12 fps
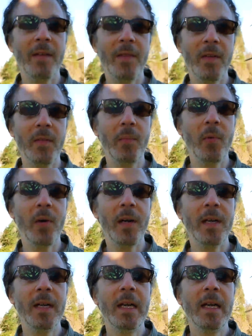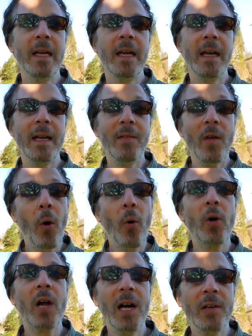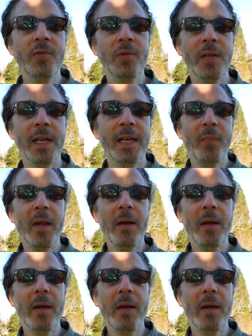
at this point, in the whole country.